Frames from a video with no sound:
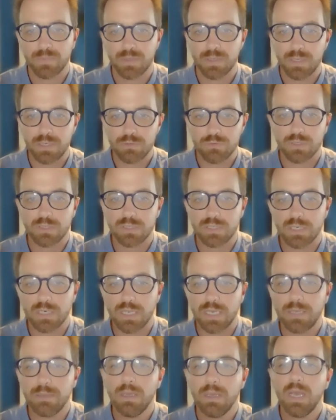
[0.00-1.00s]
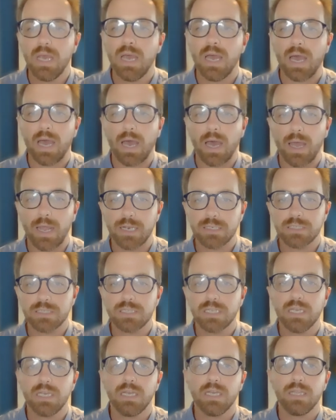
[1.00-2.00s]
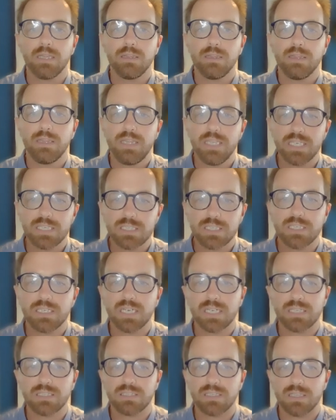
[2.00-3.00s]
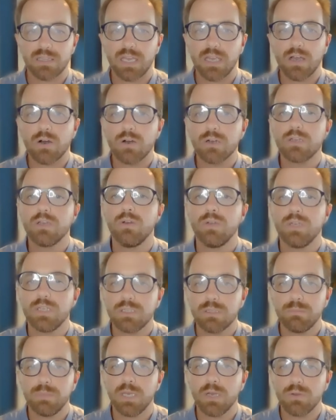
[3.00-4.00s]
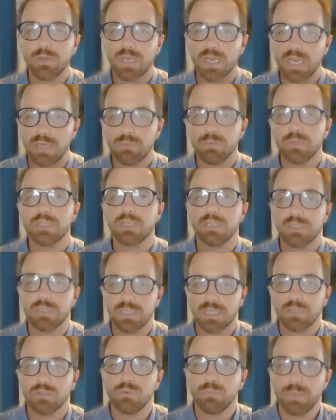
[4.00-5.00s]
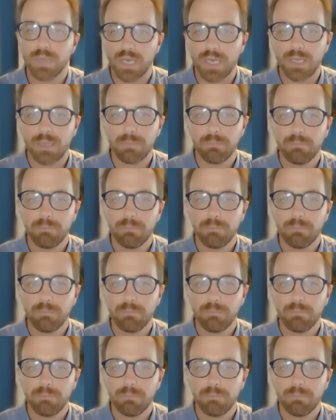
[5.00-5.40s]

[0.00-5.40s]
interestingly, and this suggests that they are going to be okay with consent or pay.